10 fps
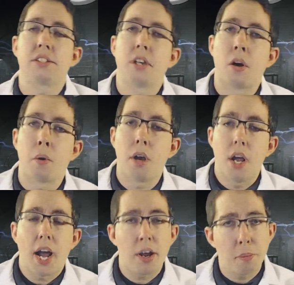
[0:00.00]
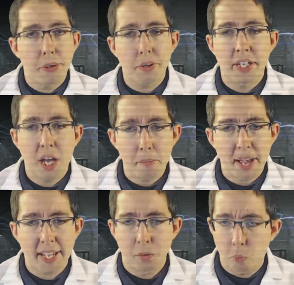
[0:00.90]
So I hope you can
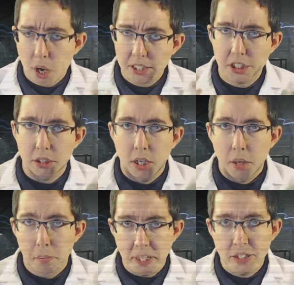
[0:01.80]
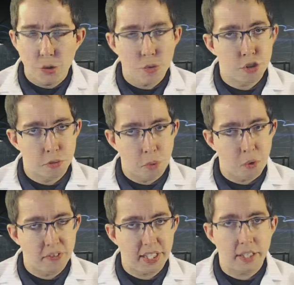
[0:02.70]
come back and watch me do some
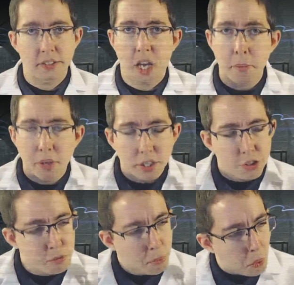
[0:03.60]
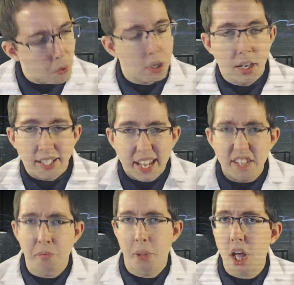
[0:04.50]
more videos. I'm going to do more
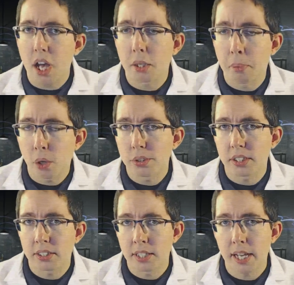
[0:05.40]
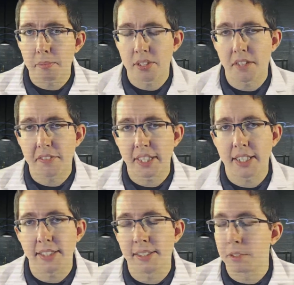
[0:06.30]
kind of blog post type stuff
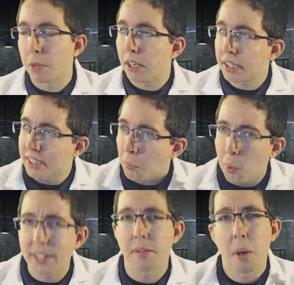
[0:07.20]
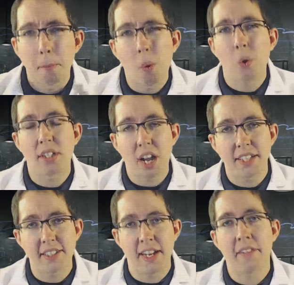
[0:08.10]
like this as well because I want more
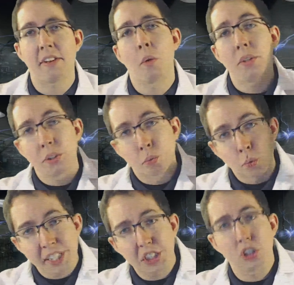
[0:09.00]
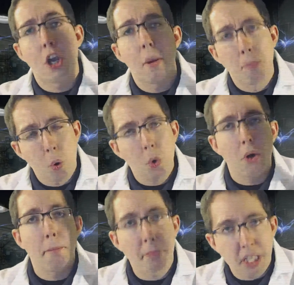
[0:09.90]
content out there. I want to reach
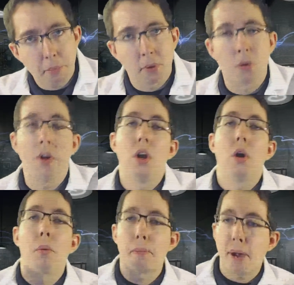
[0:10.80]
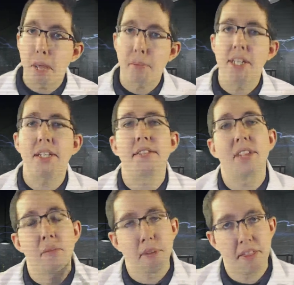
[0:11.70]
more people with my
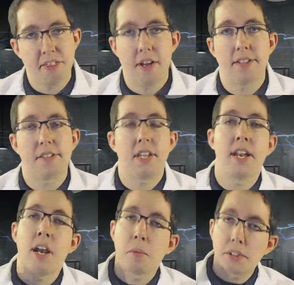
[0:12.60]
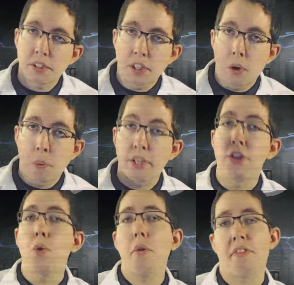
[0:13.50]
opinions and my thoughts. And I want to know
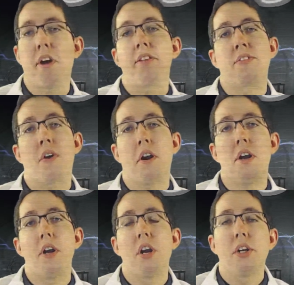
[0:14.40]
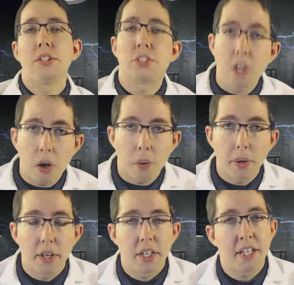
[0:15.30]
what your thoughts are.
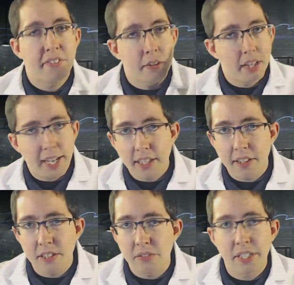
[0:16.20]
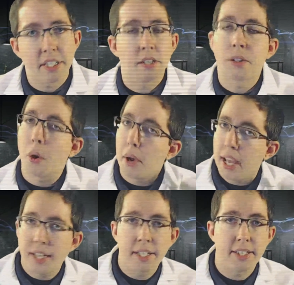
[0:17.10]
So if you liked this video, go
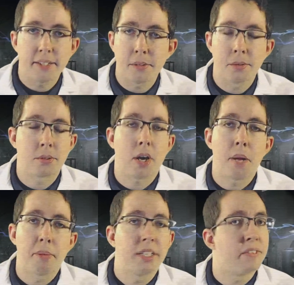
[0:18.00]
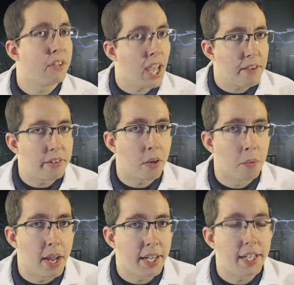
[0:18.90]
ahead and hit that subscribe button if you haven't
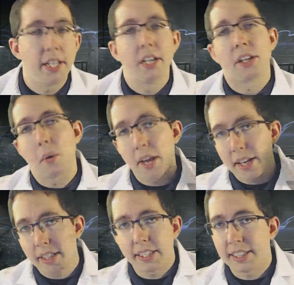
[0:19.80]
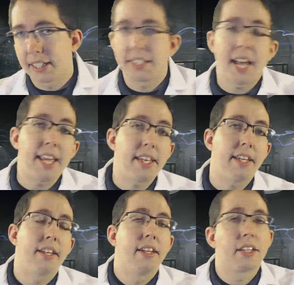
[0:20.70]
already. Go ahead and click the
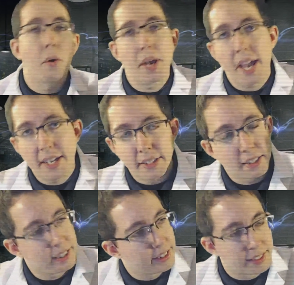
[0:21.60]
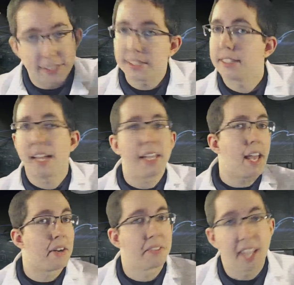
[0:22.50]
like. Go ahead and click the
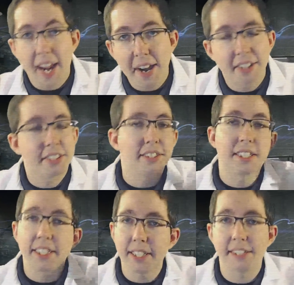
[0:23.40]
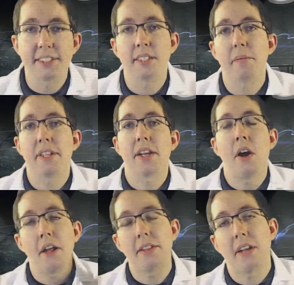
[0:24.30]
dislike. I don't care. Just click on
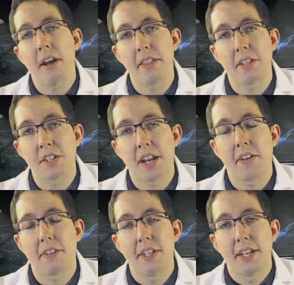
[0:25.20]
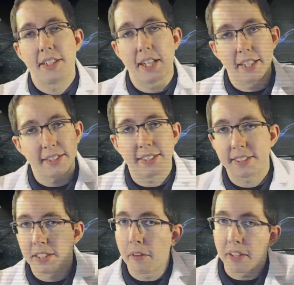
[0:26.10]
something on the channel that lets
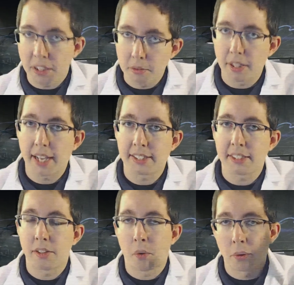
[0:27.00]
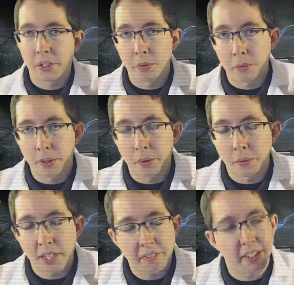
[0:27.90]
us know that you liked it or
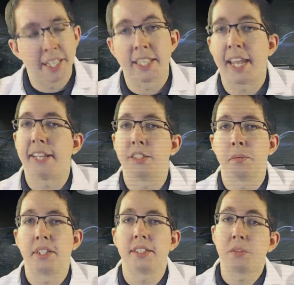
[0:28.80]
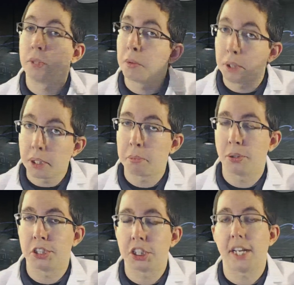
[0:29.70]
you definitely engaged with us. We really
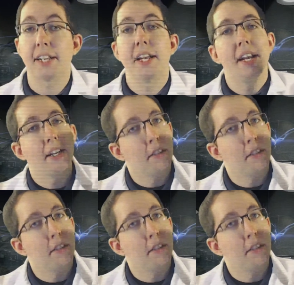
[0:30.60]
appreciate it.